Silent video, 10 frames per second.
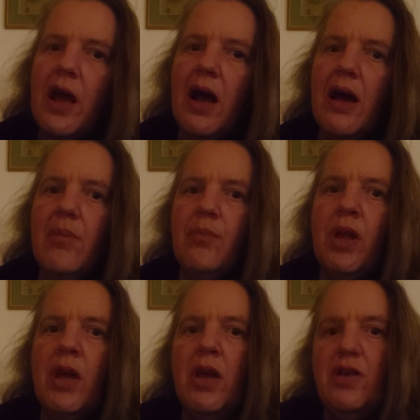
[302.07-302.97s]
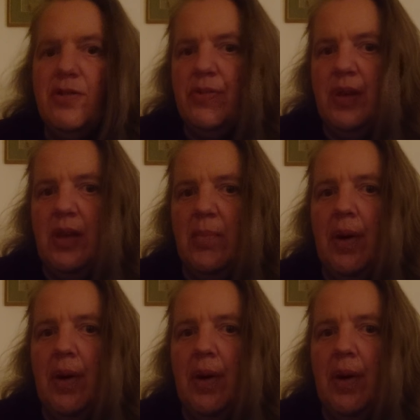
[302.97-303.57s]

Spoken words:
to feel a